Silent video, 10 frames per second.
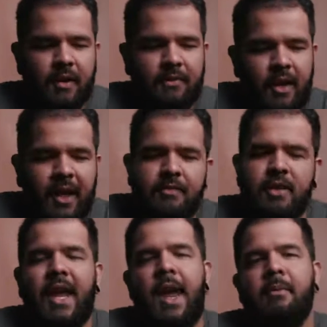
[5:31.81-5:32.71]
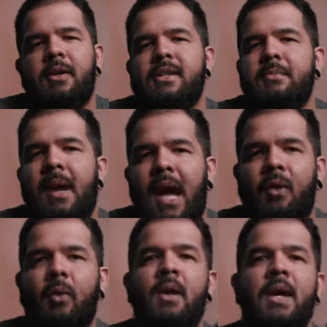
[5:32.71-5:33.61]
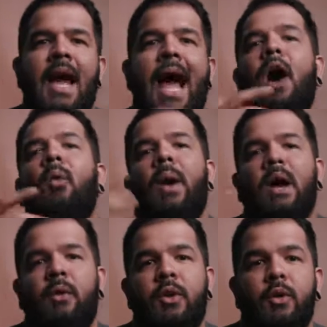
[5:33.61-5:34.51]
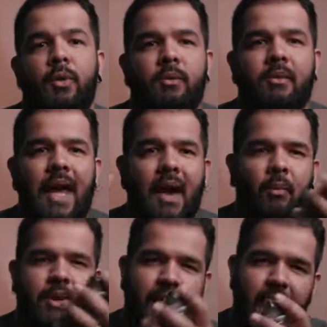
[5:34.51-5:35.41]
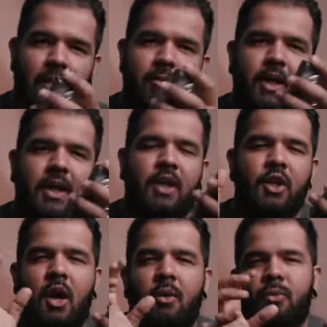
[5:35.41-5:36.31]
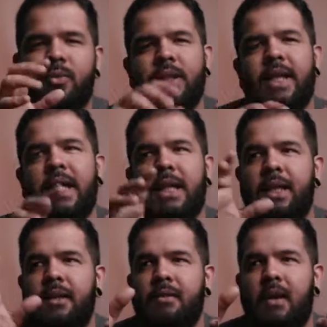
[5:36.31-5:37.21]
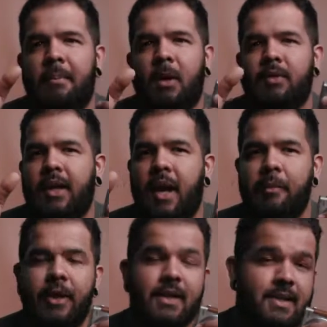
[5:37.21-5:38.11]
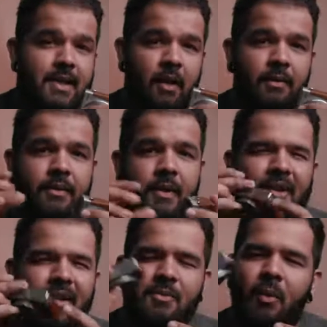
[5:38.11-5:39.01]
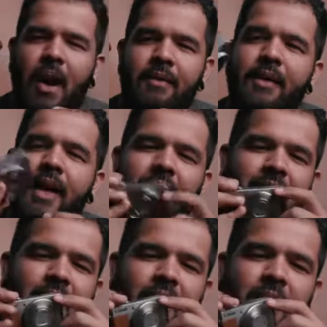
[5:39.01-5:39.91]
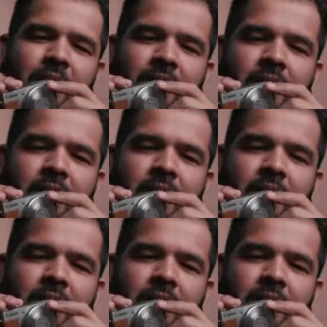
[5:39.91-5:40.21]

I feel like every camera is about how well you get with the camera and not really about the camera itself. There's Wi-Fi in here.